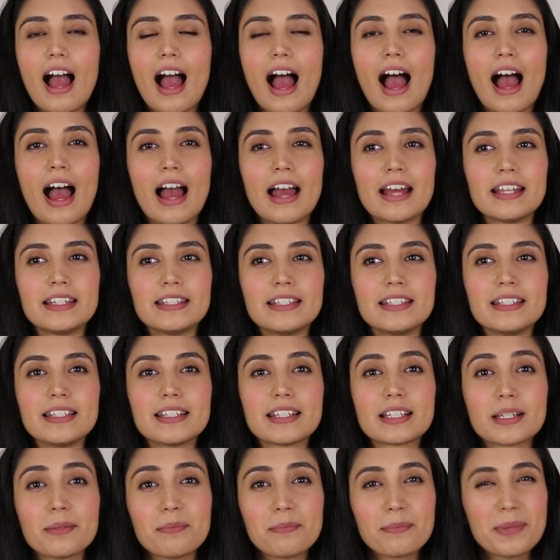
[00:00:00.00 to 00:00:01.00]

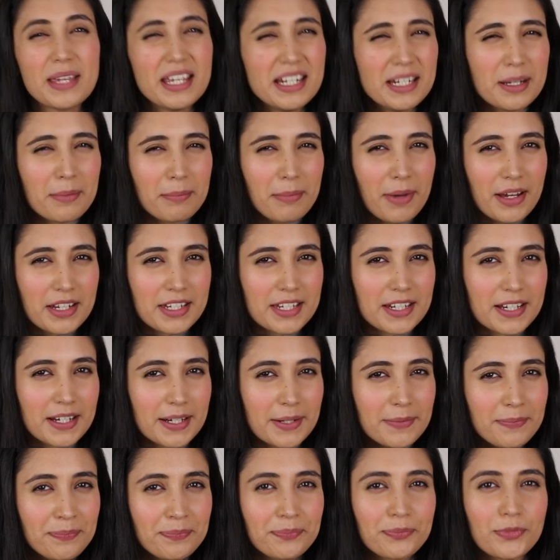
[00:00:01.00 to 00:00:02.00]
and some peanut
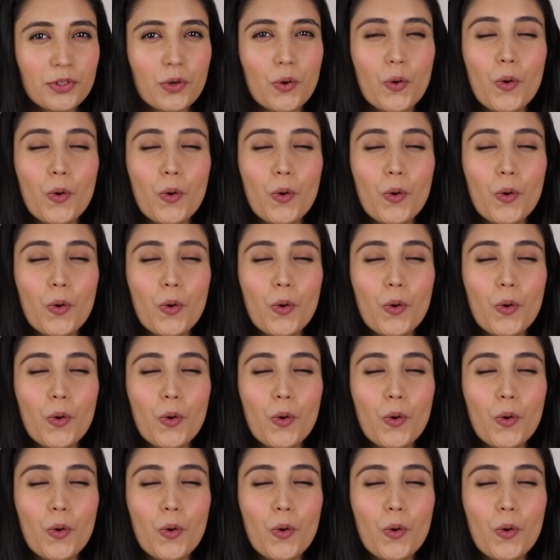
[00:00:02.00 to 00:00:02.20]
butter.